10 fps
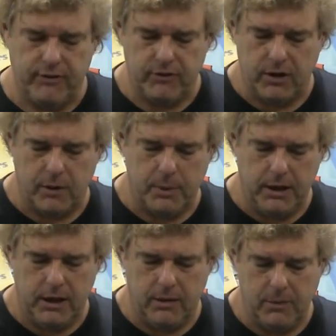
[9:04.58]
fifty R
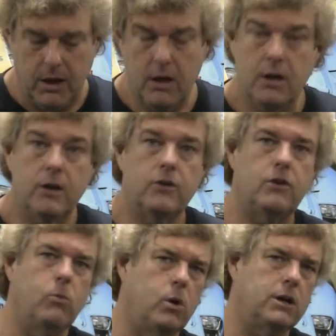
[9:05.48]
P M.
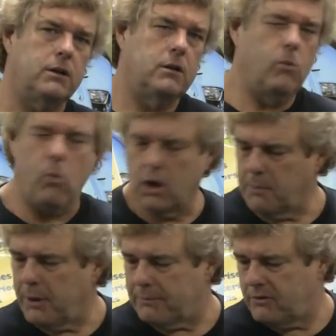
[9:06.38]
So you want
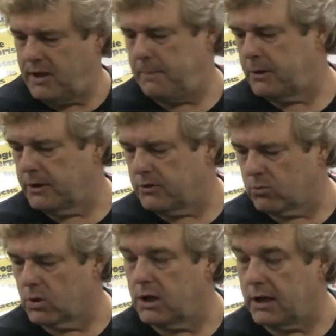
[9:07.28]
water pumps typically to
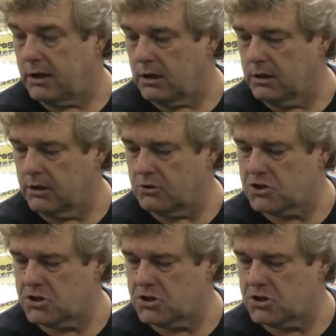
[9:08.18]
run a little